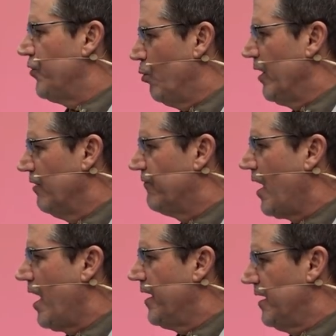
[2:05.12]
the will of
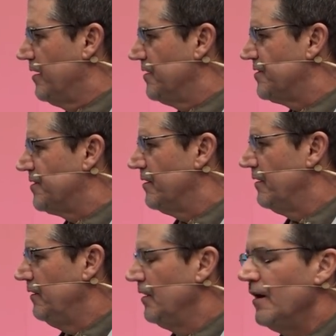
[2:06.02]
God is,
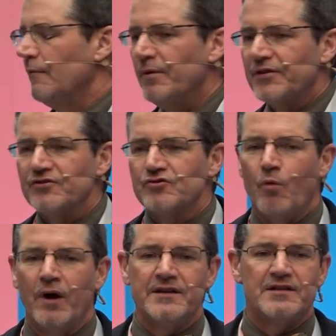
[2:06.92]
but there's
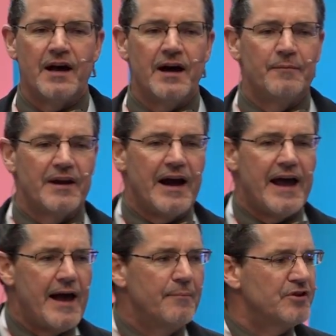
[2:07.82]
one time that I
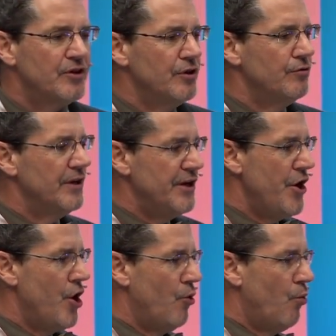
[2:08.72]
absolutely
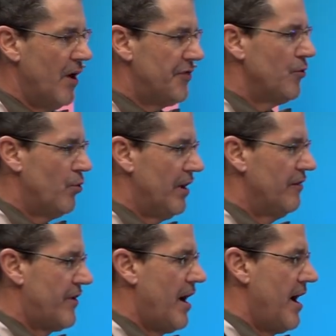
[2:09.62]
know what the will
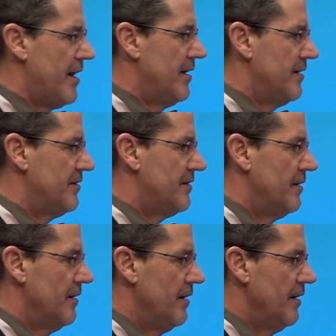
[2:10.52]
of God is,
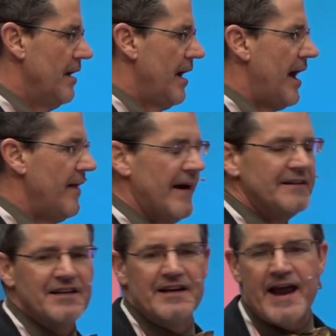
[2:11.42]
and
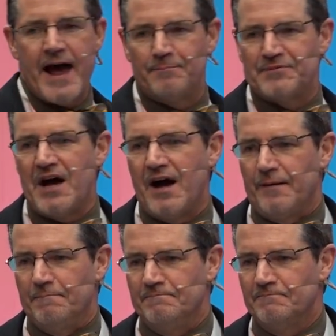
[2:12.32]
that's at nap time.